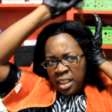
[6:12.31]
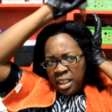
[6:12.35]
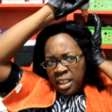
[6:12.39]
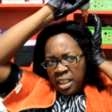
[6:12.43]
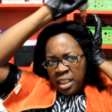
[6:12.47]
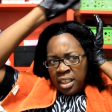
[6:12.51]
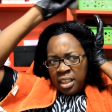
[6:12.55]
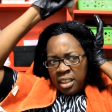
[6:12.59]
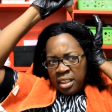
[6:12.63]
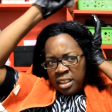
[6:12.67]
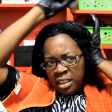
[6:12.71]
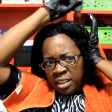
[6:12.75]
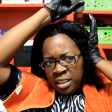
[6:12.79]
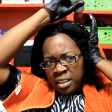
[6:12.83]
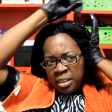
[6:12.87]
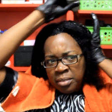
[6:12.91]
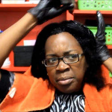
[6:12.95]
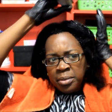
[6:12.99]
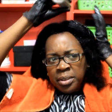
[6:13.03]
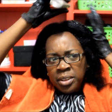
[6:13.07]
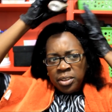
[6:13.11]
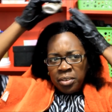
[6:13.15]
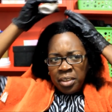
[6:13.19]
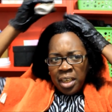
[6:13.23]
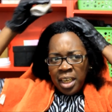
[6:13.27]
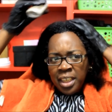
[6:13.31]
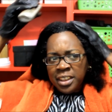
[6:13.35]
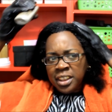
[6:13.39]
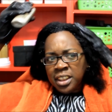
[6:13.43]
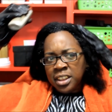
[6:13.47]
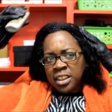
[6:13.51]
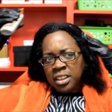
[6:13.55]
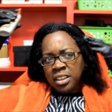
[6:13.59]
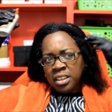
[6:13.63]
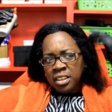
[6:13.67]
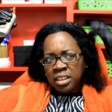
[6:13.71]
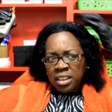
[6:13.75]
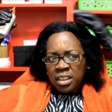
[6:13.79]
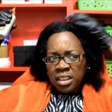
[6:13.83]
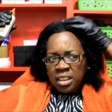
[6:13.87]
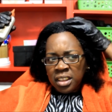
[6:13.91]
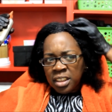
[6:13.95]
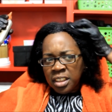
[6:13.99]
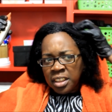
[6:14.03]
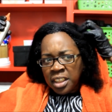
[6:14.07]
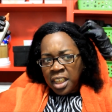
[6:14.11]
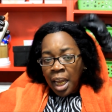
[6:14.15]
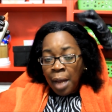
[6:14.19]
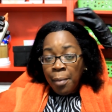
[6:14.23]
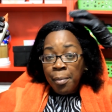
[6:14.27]
and uh, so that just
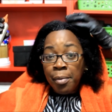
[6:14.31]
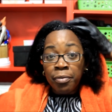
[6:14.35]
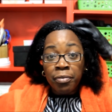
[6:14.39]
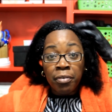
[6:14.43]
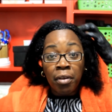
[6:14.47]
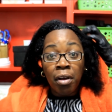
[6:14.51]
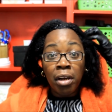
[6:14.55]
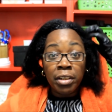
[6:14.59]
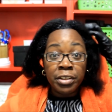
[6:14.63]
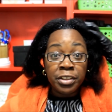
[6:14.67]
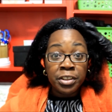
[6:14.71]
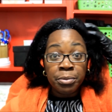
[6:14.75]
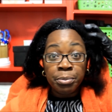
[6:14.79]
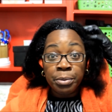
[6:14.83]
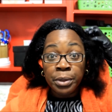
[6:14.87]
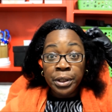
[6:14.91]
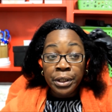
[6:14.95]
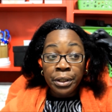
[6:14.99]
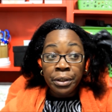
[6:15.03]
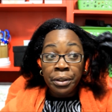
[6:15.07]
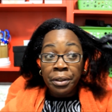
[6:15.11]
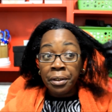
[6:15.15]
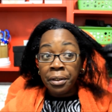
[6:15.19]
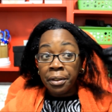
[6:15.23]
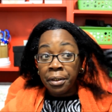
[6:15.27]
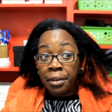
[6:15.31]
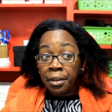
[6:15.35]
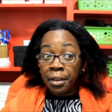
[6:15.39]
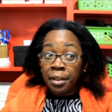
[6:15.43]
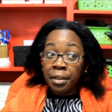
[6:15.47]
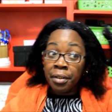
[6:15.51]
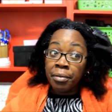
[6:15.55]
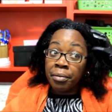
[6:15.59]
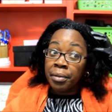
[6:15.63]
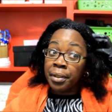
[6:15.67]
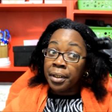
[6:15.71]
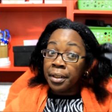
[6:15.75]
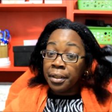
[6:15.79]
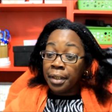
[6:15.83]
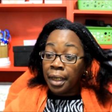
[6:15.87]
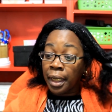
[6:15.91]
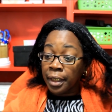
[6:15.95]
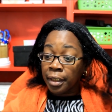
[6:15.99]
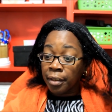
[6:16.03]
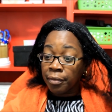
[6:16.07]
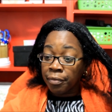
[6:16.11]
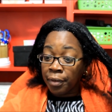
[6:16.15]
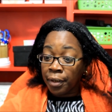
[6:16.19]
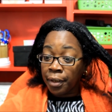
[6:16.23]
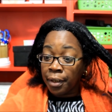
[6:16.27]
camouflages me anyway.
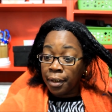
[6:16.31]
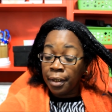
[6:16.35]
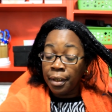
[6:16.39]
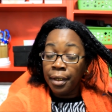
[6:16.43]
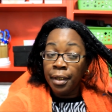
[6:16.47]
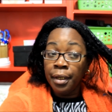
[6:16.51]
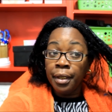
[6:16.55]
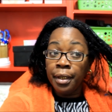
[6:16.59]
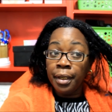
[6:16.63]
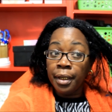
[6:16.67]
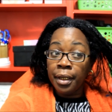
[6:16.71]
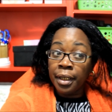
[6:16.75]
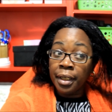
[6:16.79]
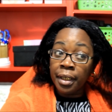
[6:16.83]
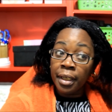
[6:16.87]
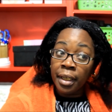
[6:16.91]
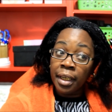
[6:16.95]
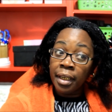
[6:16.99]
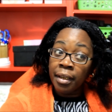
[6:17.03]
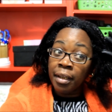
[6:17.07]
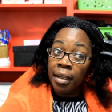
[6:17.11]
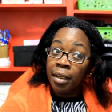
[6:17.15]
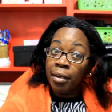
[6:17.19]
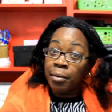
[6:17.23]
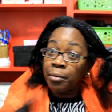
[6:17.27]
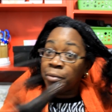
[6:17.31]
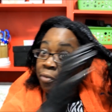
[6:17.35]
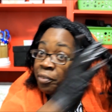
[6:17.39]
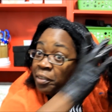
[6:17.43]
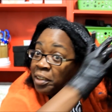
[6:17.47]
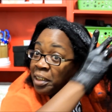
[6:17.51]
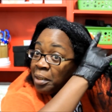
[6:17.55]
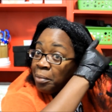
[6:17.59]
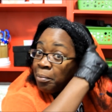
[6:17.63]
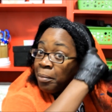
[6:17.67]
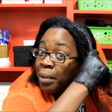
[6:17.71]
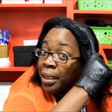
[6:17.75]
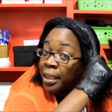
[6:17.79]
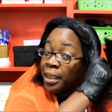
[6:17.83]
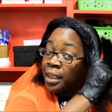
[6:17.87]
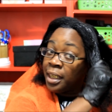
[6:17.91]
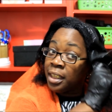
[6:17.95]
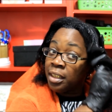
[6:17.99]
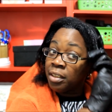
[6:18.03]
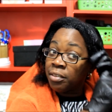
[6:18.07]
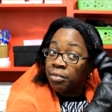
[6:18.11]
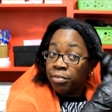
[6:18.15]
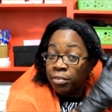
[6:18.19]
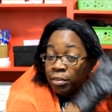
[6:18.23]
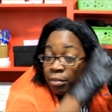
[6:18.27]
Like if I, it, it helps fill in my
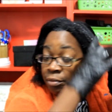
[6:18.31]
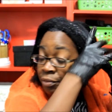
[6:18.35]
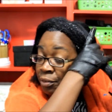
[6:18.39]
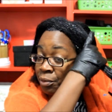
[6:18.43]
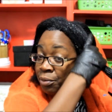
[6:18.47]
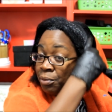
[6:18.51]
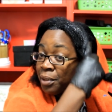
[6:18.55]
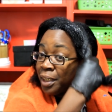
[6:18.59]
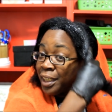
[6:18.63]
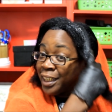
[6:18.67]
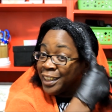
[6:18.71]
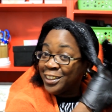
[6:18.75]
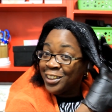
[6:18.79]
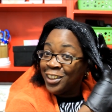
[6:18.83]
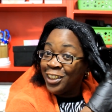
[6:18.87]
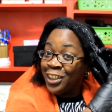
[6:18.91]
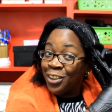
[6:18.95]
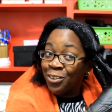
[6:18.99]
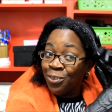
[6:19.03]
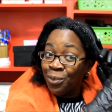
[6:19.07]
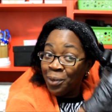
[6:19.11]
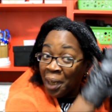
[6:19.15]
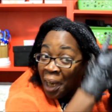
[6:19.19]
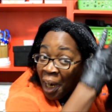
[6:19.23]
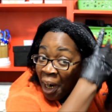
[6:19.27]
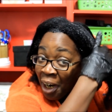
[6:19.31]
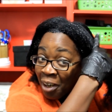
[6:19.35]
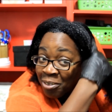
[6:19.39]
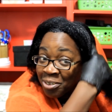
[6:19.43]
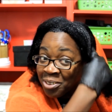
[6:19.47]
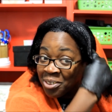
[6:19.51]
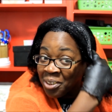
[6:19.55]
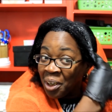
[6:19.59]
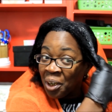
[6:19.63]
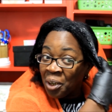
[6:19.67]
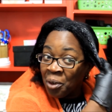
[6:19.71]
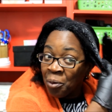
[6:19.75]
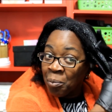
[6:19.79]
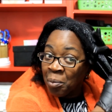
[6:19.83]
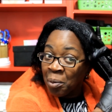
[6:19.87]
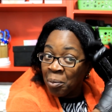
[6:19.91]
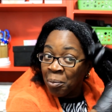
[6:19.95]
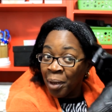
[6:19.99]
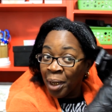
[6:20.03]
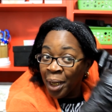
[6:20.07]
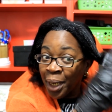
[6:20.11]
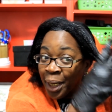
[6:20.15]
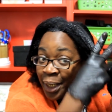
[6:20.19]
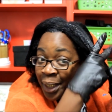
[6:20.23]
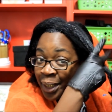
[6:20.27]
edges for a few days till it wear off, so I don't be
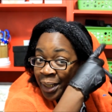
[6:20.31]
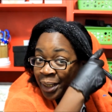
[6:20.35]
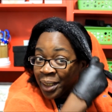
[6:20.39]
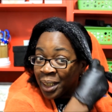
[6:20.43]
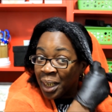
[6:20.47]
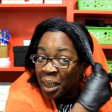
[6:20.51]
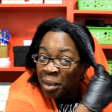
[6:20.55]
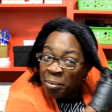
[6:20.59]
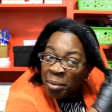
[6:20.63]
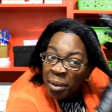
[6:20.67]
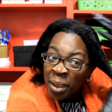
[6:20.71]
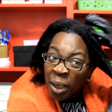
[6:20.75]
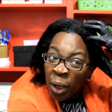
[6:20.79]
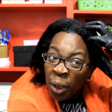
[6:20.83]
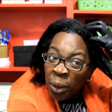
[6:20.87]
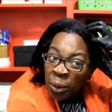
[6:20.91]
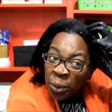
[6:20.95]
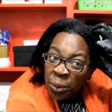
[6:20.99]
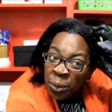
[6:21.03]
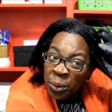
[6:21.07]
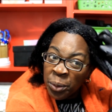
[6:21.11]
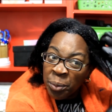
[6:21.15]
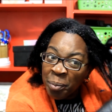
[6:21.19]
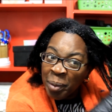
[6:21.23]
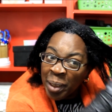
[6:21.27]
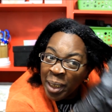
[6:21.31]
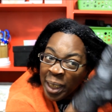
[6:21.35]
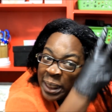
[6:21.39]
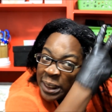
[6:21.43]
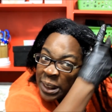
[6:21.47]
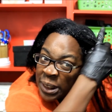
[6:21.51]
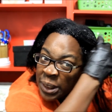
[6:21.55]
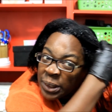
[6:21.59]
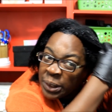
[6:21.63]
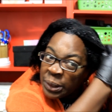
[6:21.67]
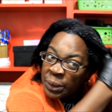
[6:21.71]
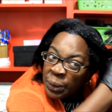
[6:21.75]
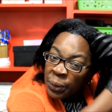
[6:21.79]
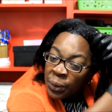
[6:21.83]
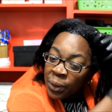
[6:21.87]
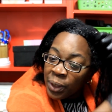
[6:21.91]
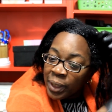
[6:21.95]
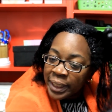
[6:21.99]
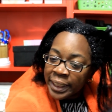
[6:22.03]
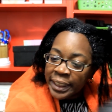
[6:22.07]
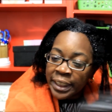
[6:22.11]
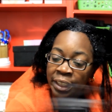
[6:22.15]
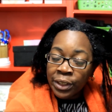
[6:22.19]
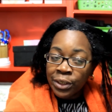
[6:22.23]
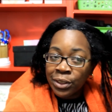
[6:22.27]
mad, girl. I be like, oh, my hair's so
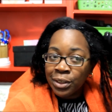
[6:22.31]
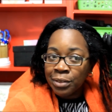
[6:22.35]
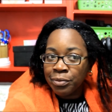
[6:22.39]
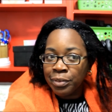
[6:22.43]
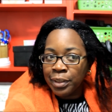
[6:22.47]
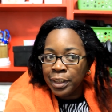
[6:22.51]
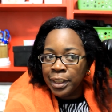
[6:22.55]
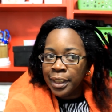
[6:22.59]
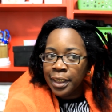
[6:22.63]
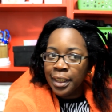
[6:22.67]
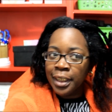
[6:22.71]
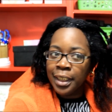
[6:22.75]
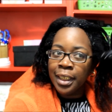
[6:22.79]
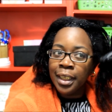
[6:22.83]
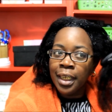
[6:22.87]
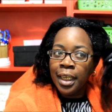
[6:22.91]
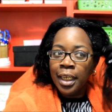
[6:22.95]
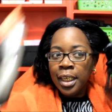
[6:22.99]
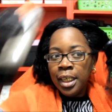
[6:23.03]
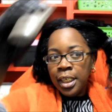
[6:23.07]
dark and lovely.